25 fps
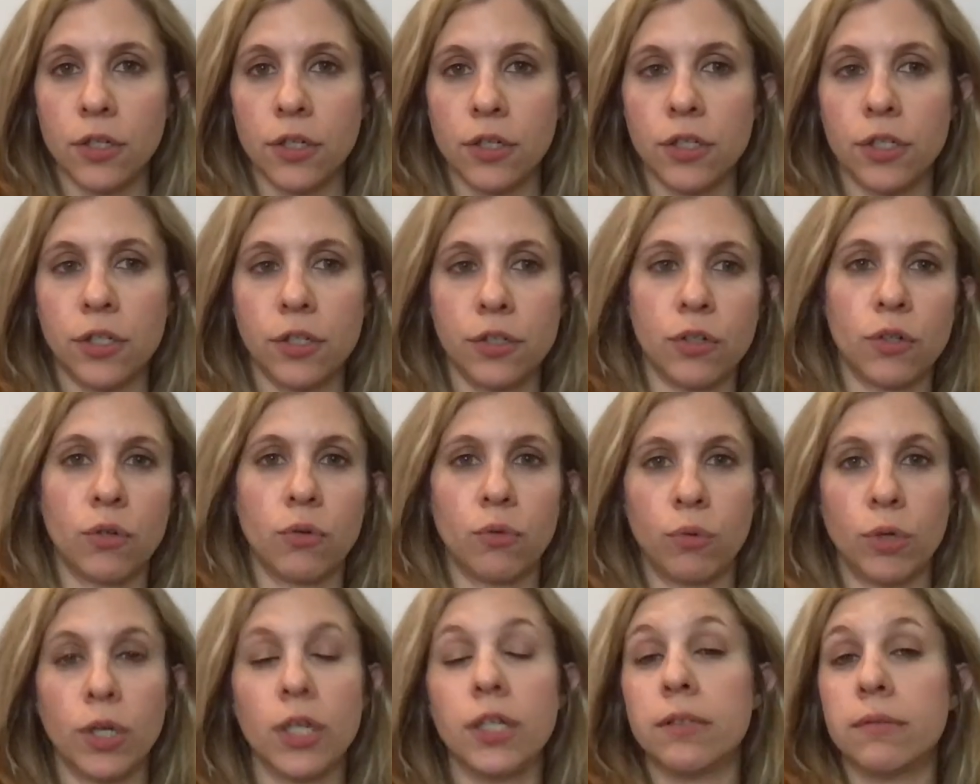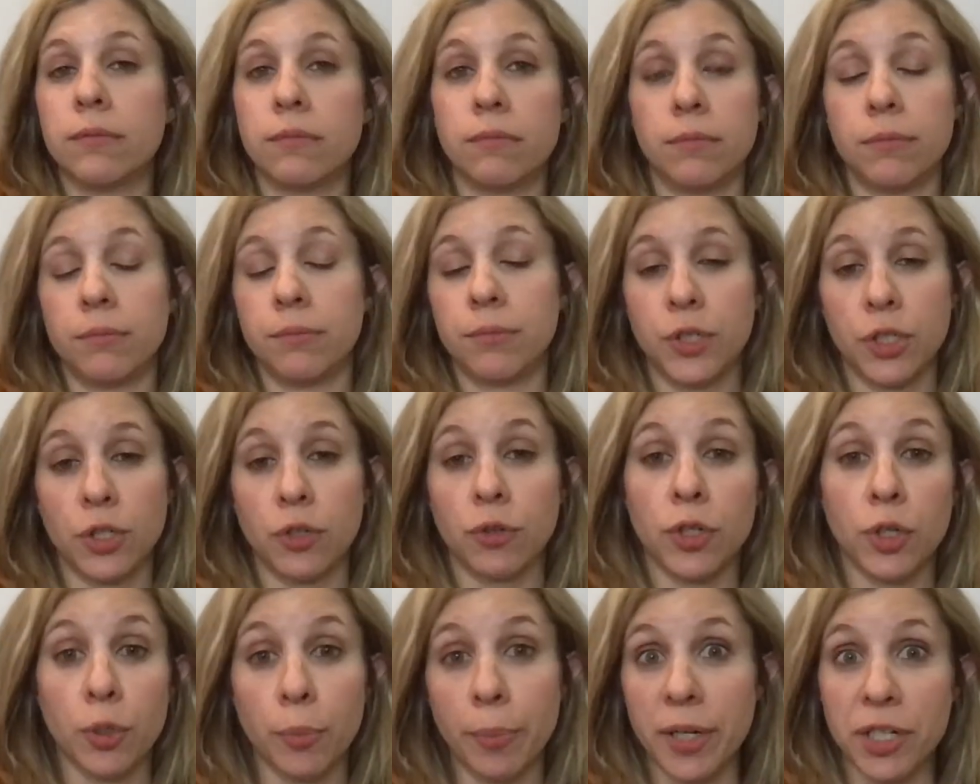
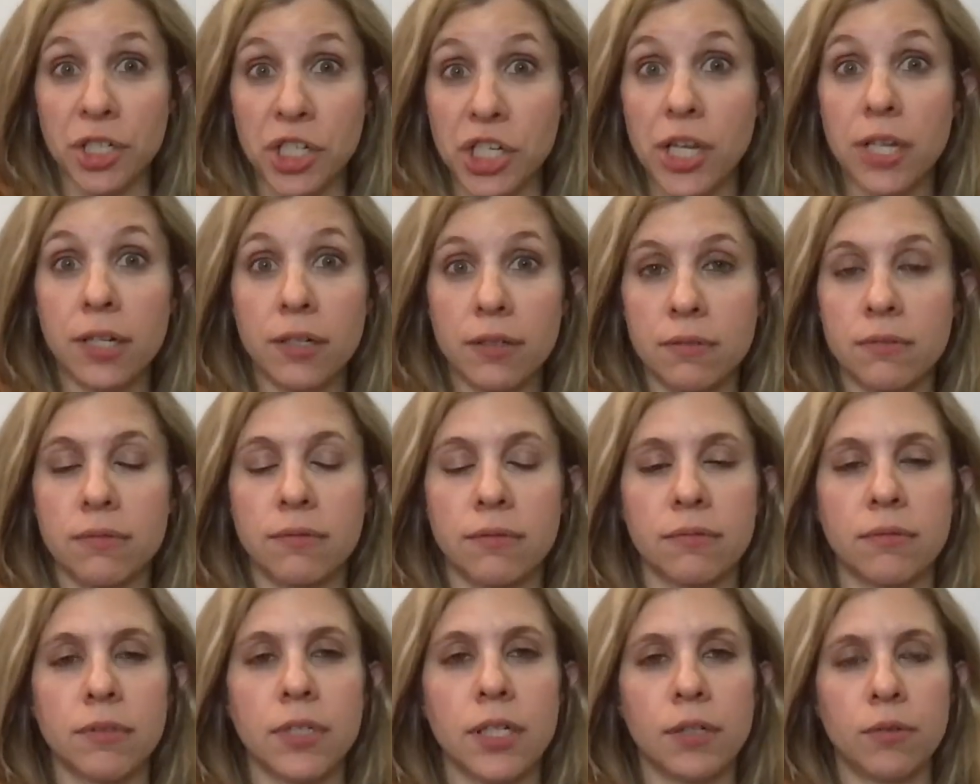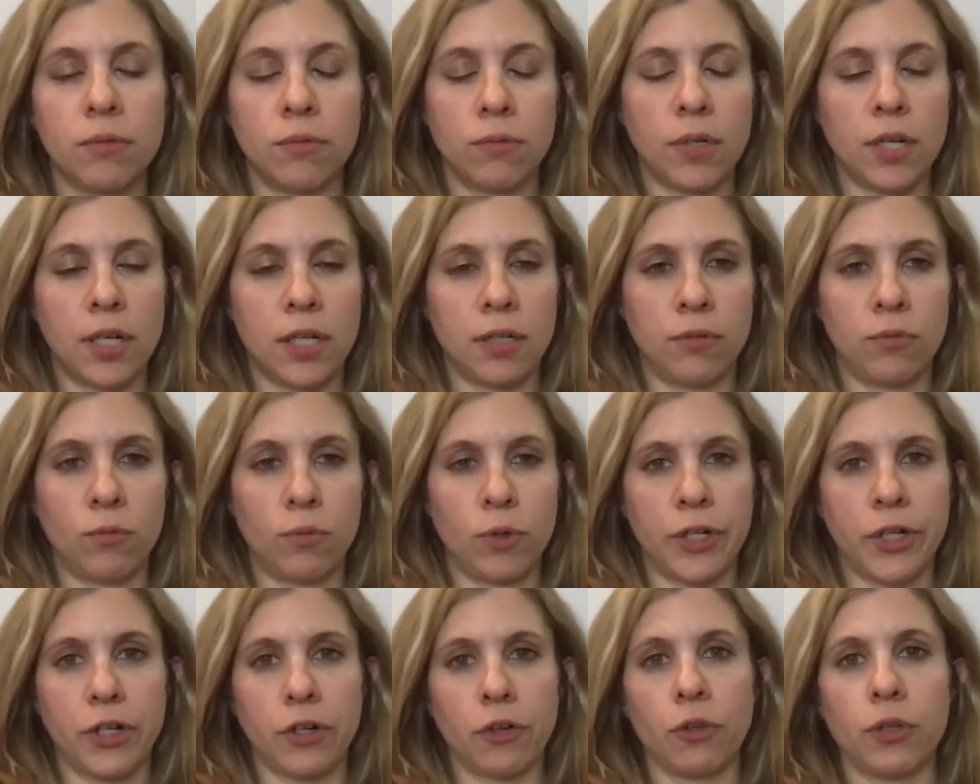your budget and
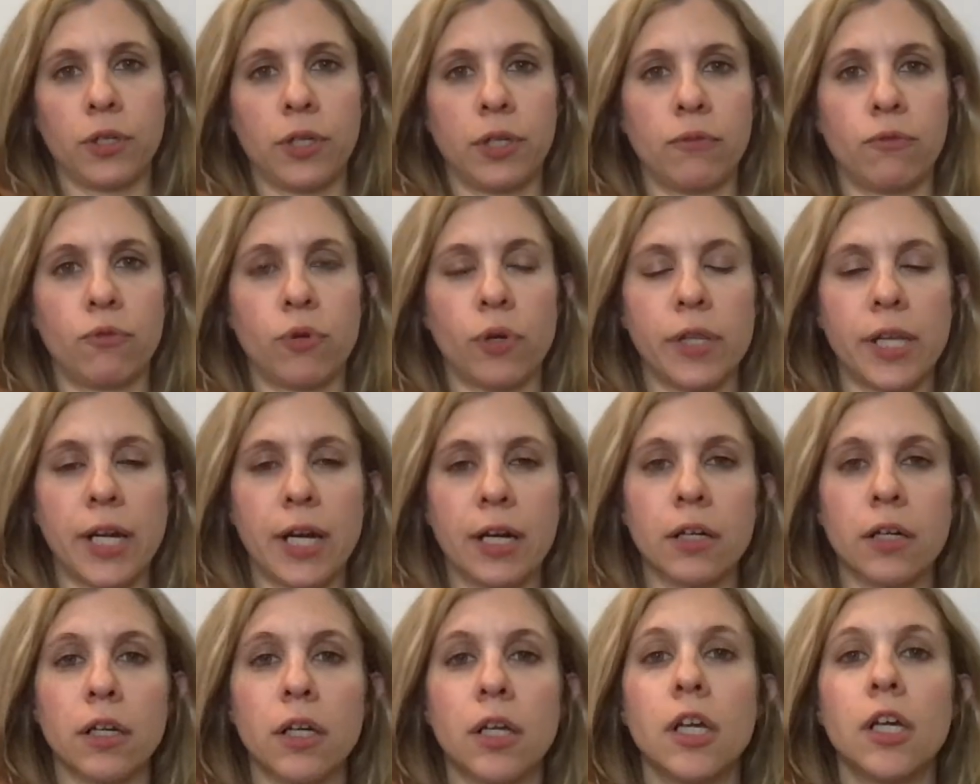what you're looking for there.